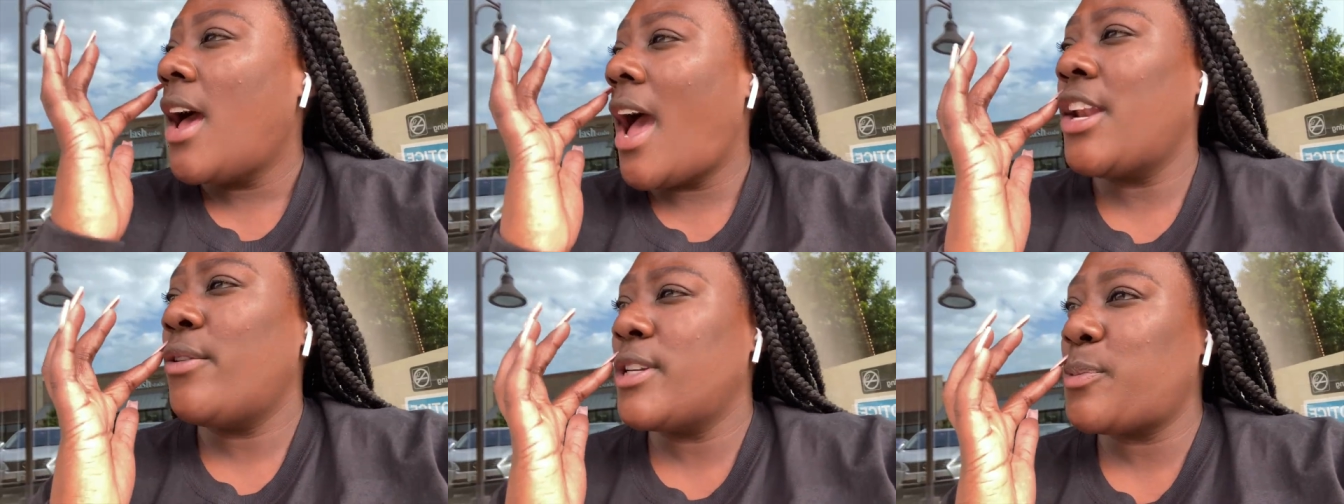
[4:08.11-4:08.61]
I
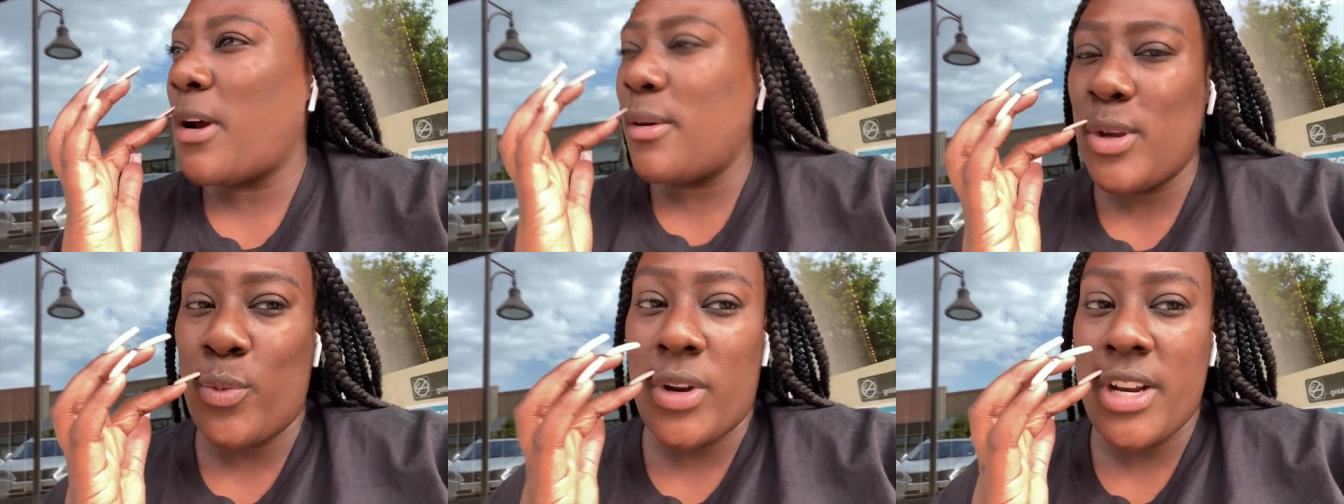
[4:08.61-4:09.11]
know it's
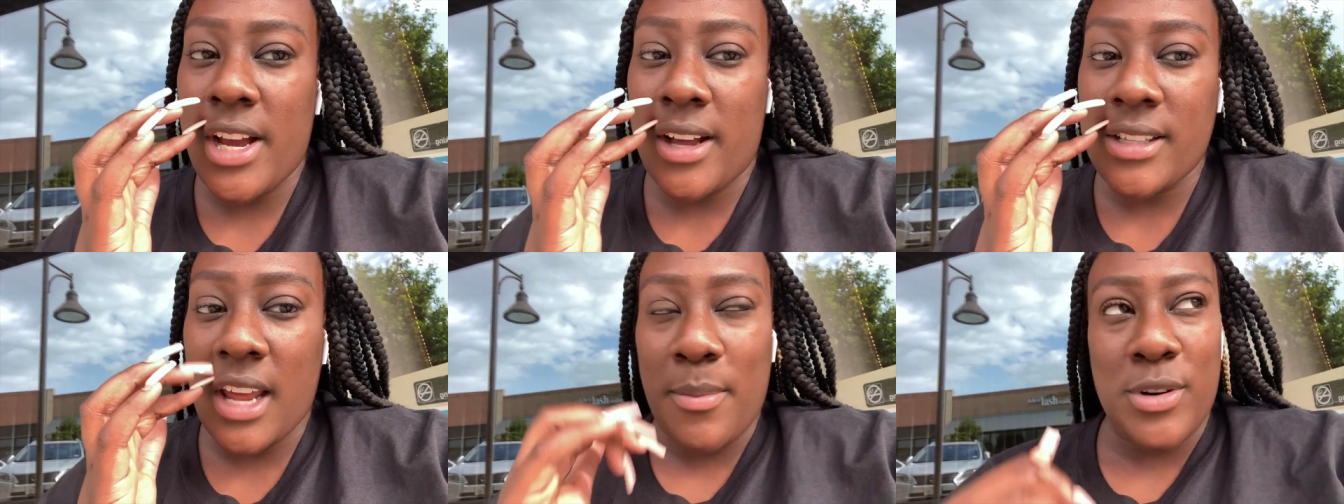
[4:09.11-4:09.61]
probably windy
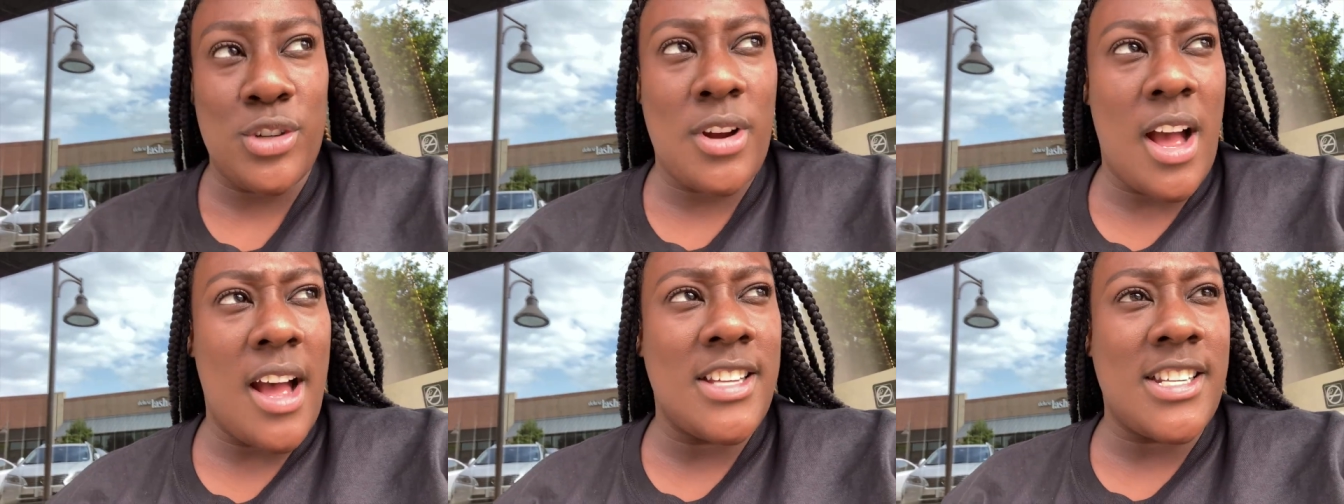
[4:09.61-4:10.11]
outside, but you
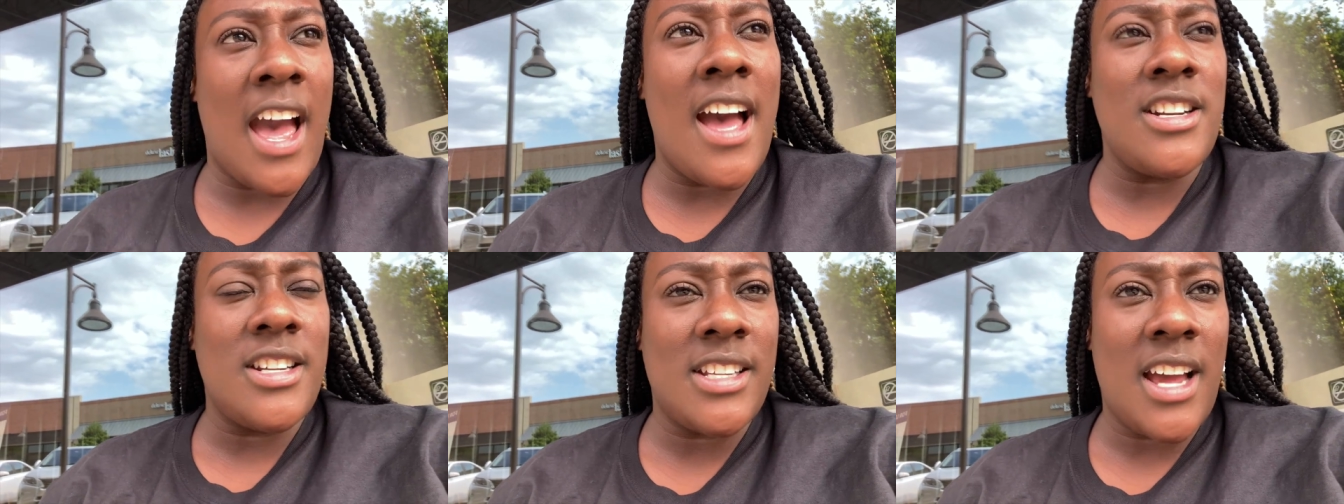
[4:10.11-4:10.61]
guys,
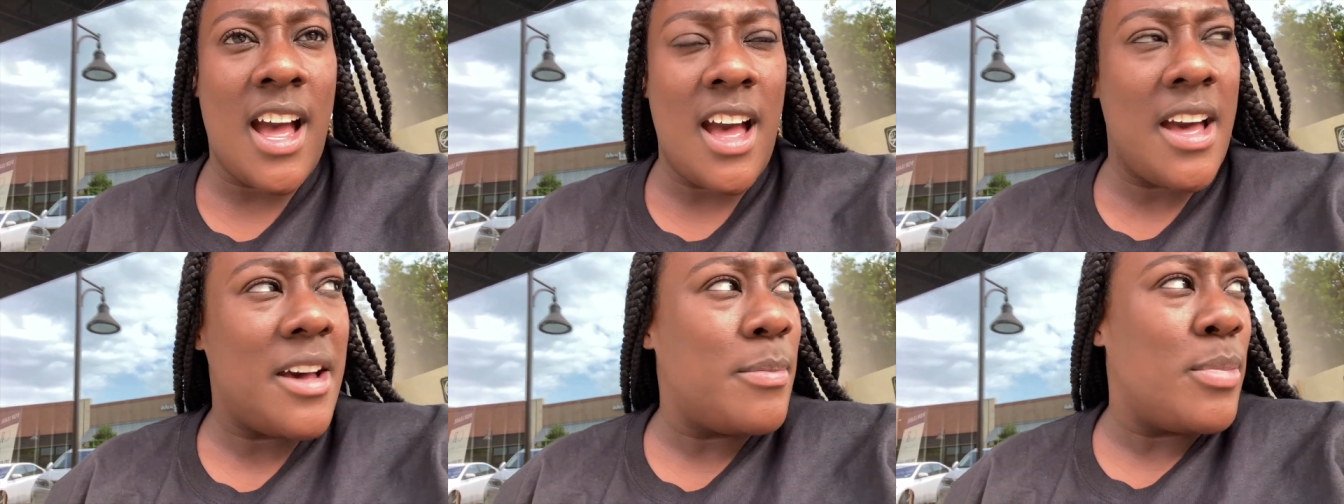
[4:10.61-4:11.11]
I just got
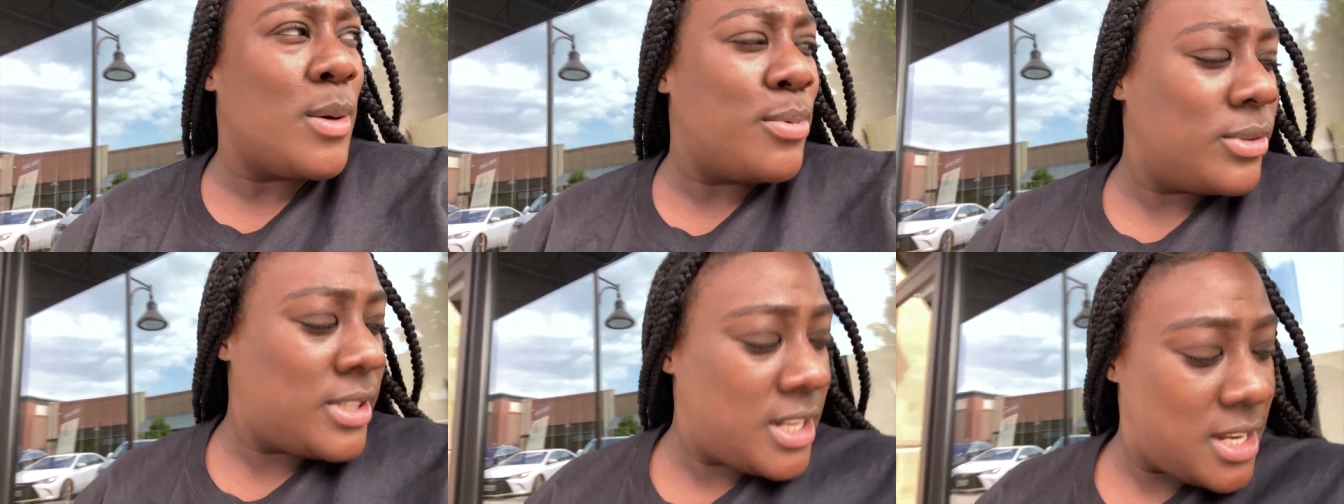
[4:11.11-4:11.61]
a bubble
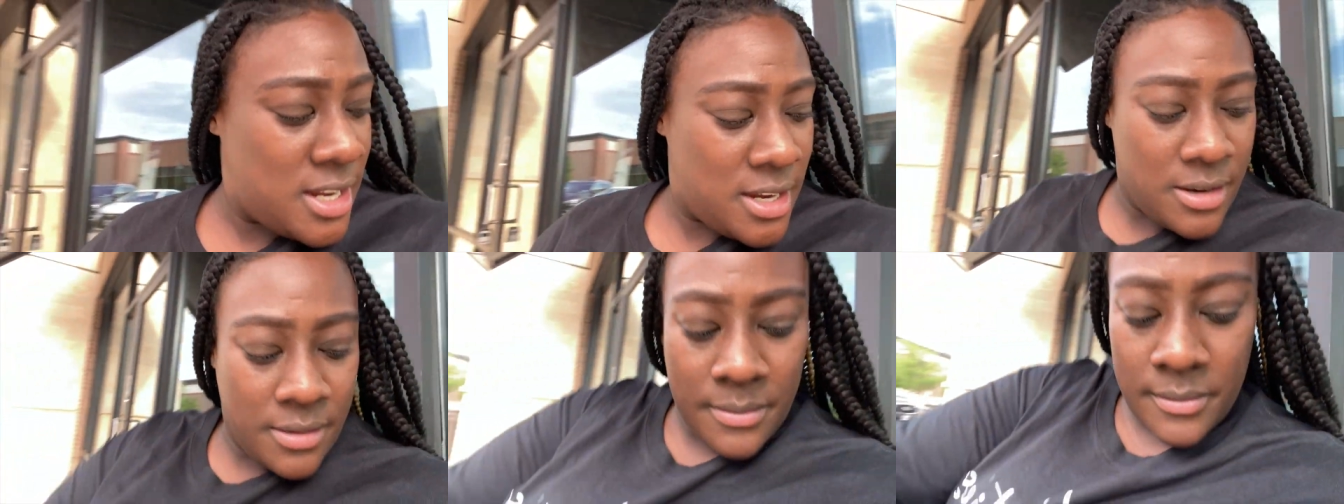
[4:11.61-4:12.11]
tea
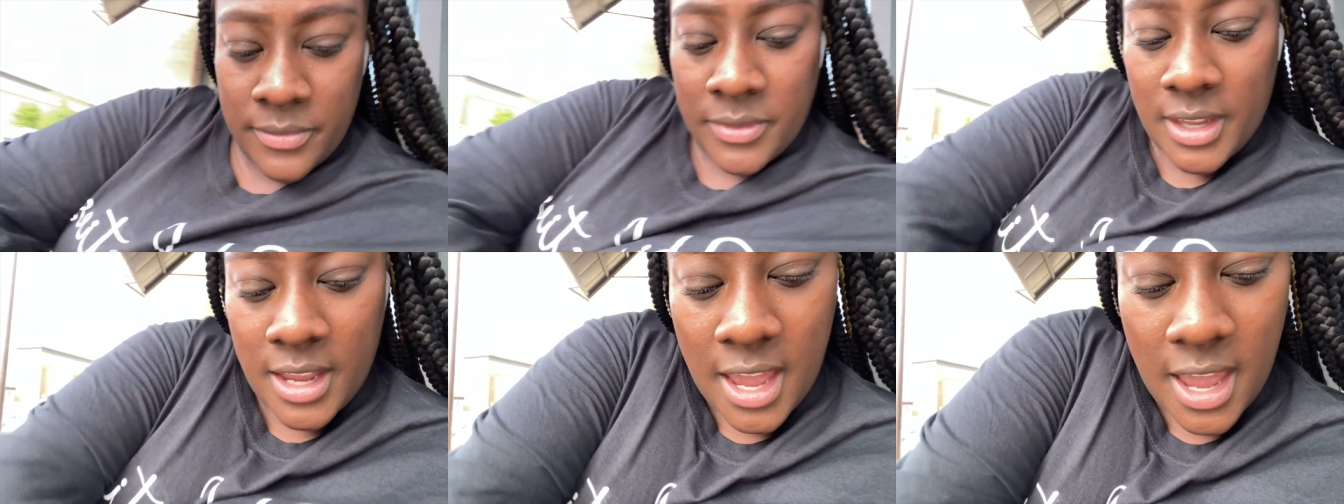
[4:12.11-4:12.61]

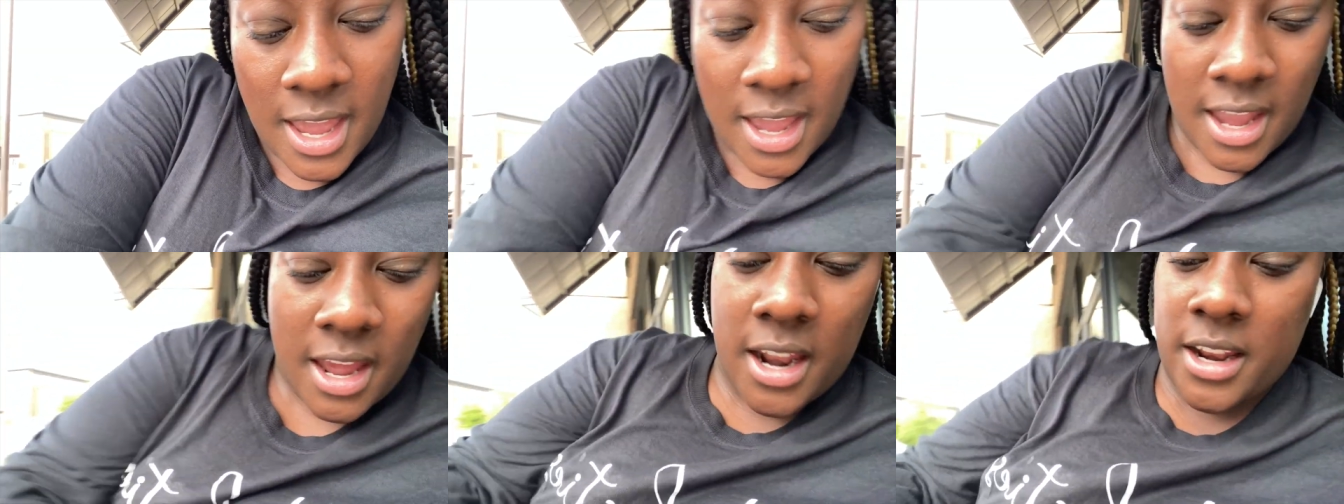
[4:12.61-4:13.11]

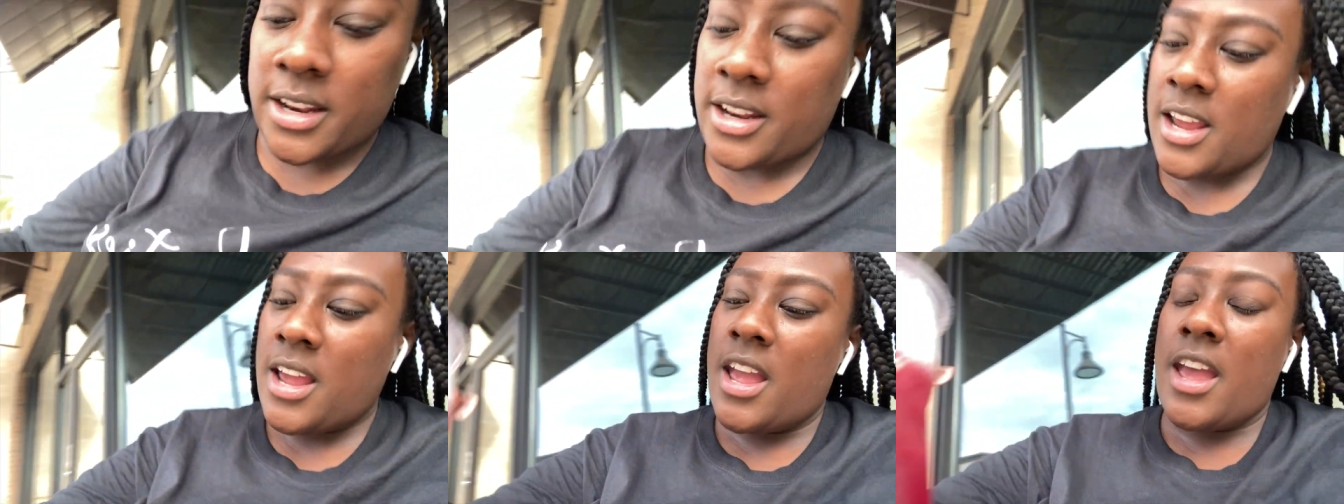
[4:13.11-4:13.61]
and
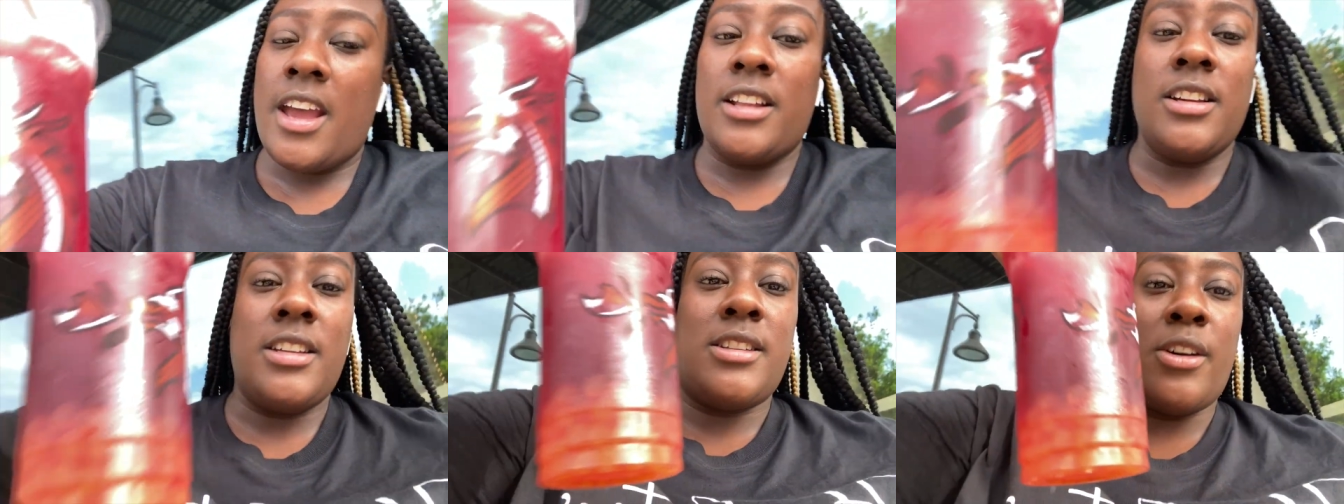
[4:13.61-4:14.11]
it
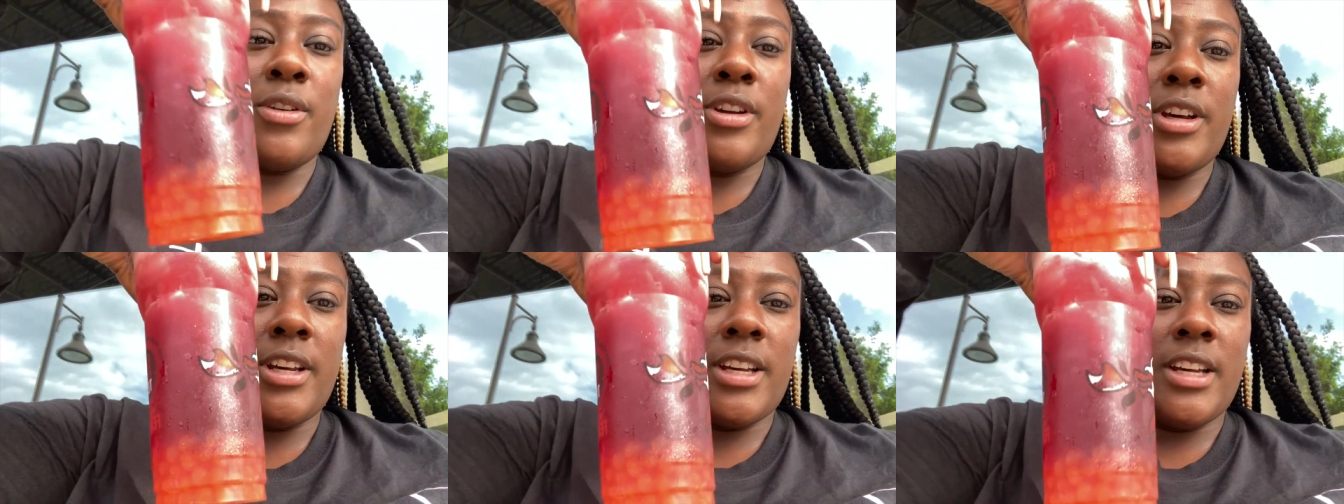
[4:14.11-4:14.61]
looks so
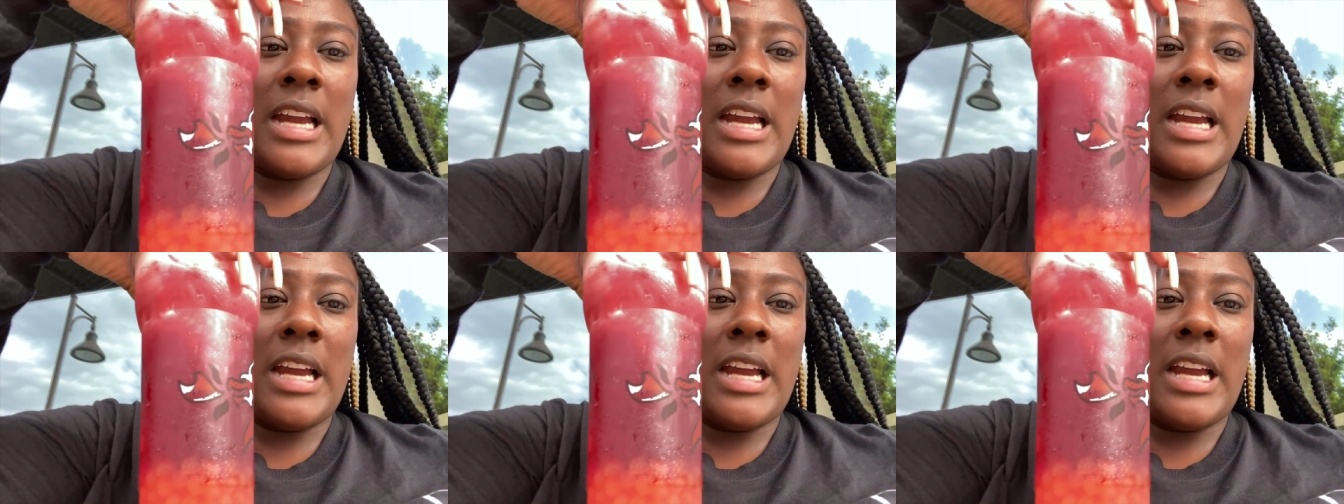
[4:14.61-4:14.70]
good.